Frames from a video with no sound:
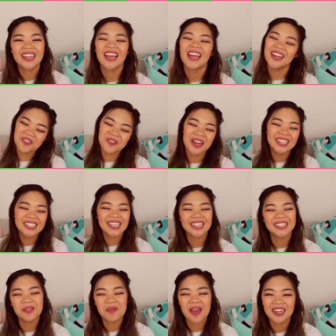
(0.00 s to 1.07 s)
Anyways,
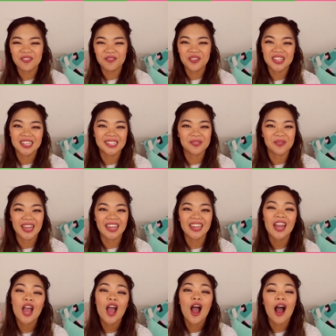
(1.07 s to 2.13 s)
that's about it for this week.
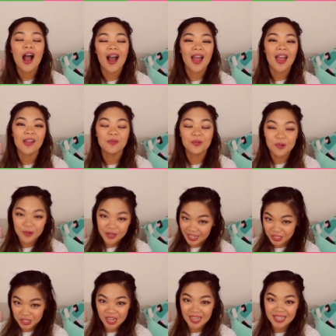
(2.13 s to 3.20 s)
I will
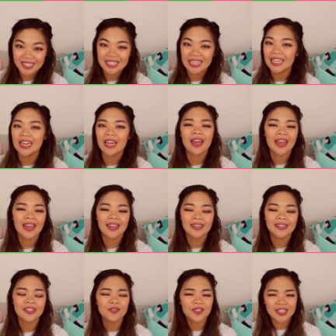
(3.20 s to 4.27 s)
catch you guys later,
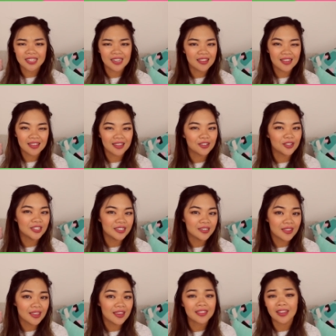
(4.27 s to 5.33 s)
and if there's anything that you didn't
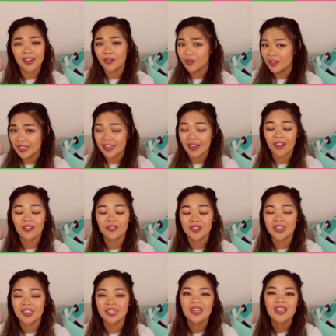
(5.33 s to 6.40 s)
think that I really
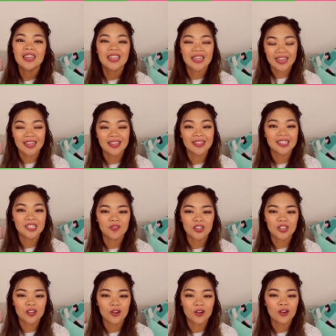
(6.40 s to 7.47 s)
covered in this
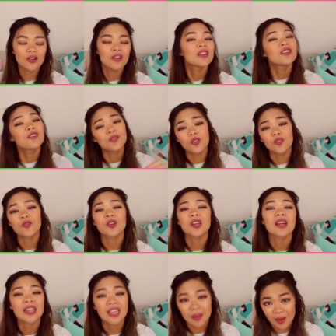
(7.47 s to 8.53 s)
video, feel free
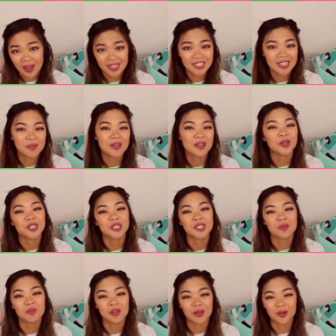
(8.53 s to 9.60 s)
to keep asking me
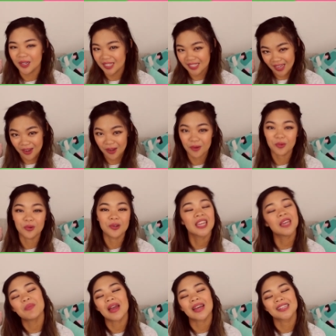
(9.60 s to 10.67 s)
questions below because I will
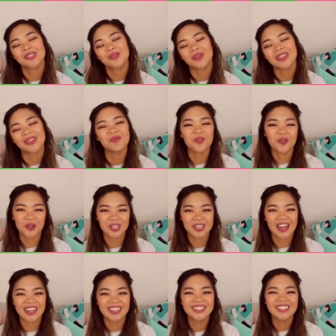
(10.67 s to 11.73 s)
keep answering them for you
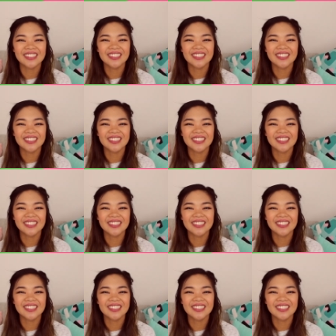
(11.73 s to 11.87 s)
guys.